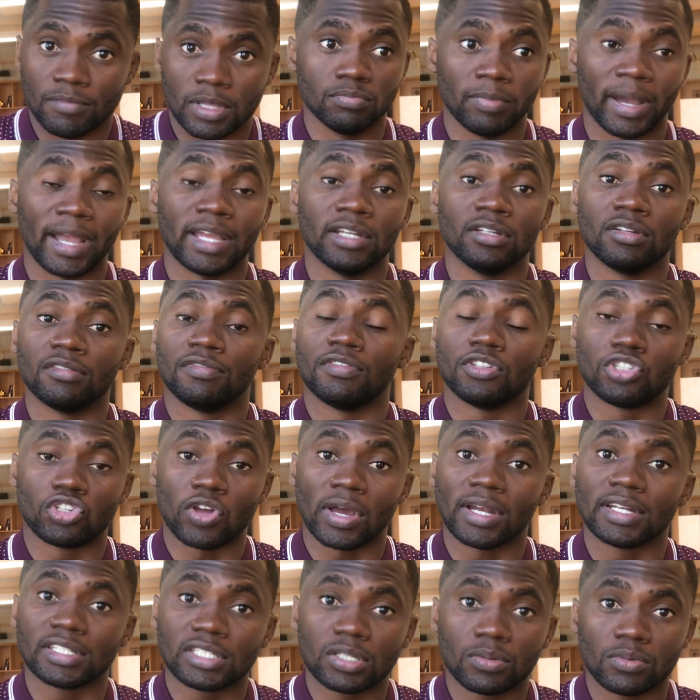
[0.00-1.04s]
My
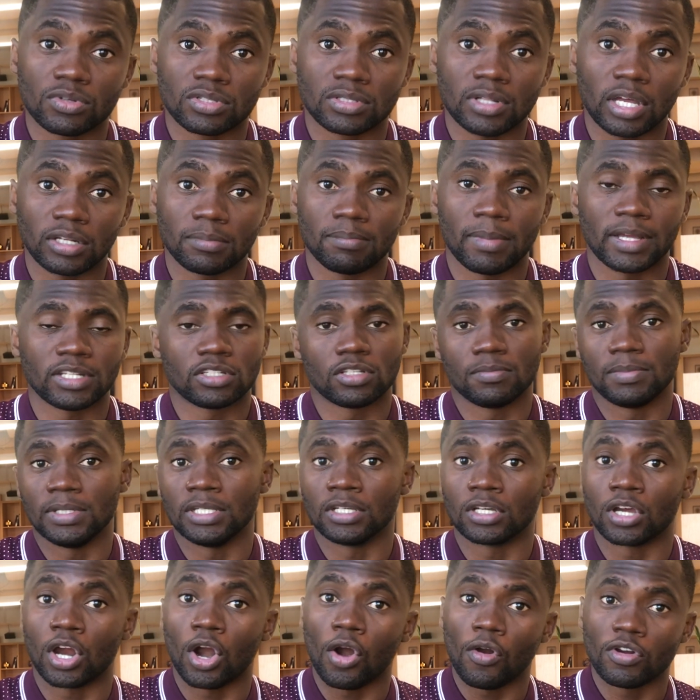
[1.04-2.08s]
individuality was not meant to be
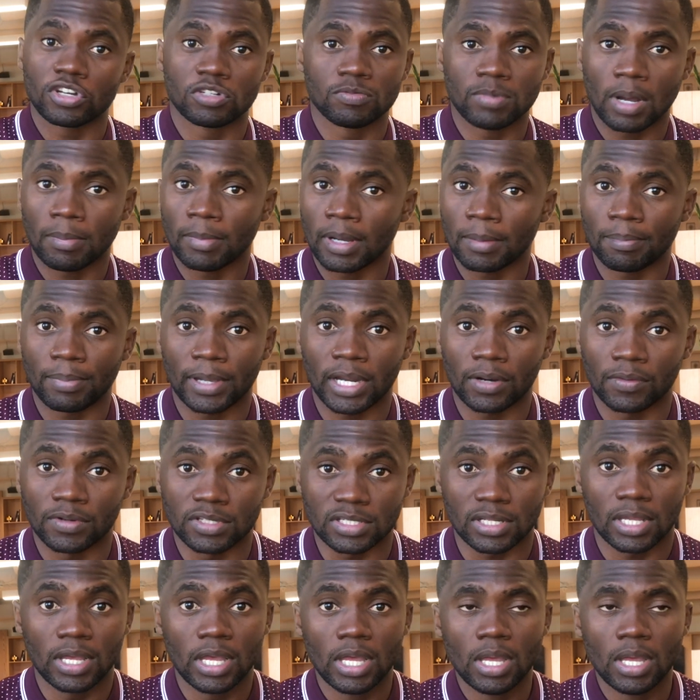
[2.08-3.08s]
encouraged by my parents.